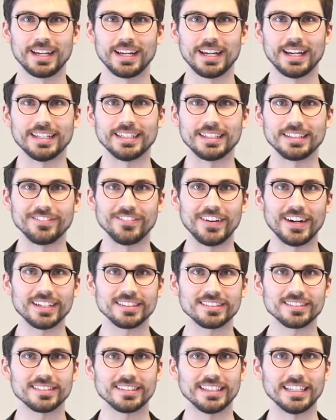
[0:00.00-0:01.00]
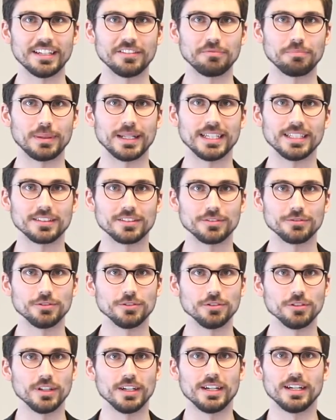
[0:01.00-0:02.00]
In advance, they have played
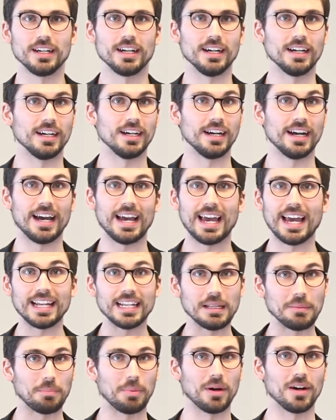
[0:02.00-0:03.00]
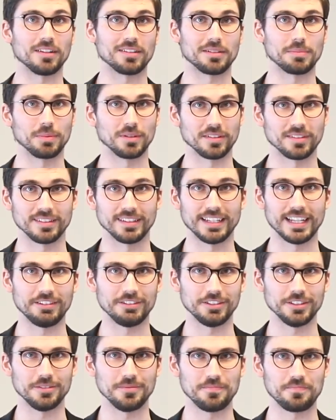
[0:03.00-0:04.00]
through any possible
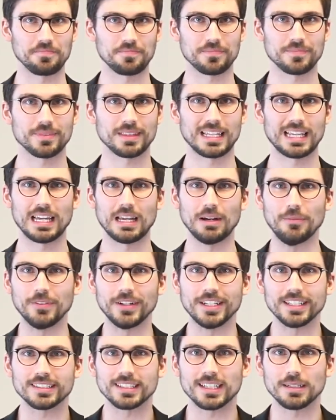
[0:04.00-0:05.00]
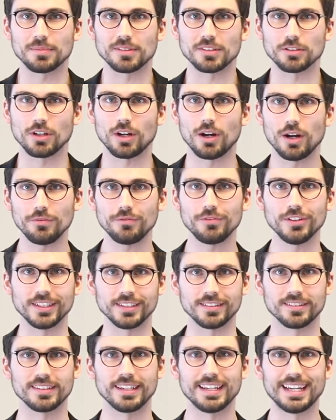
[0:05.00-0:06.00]
scenario. When it comes to
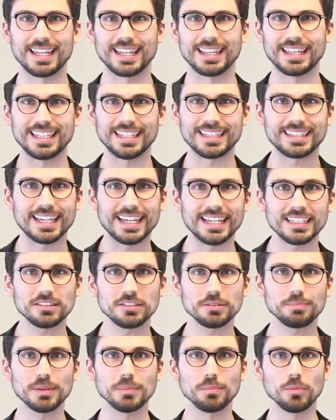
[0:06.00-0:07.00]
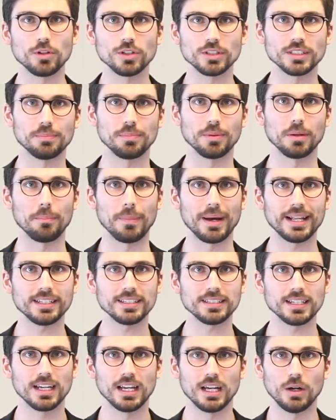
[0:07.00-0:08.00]
conflicts, they tend to be more
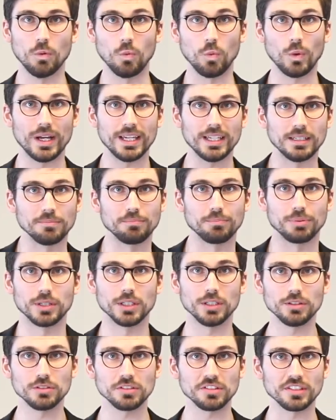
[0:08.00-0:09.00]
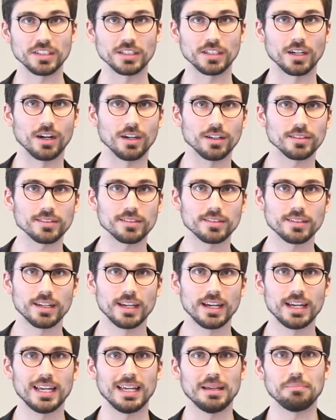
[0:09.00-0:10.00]
diplomatic, weighing pros and cons,
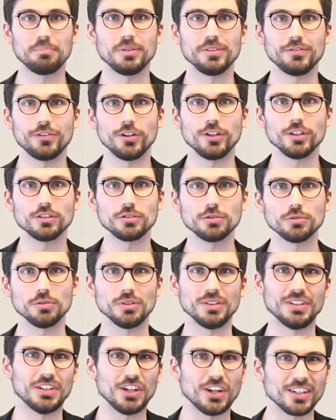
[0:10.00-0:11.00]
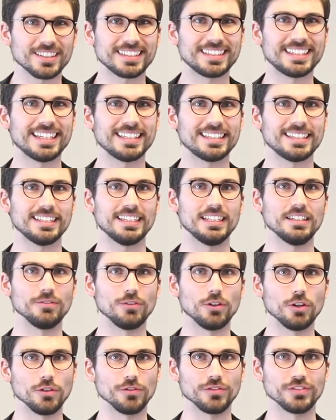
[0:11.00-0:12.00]
and prefer to not get
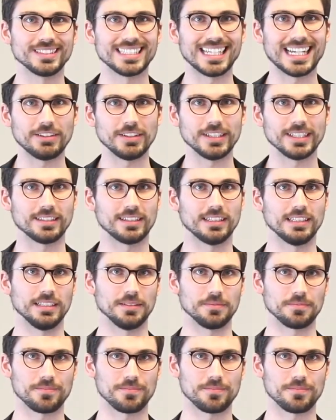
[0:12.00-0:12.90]
involved directly.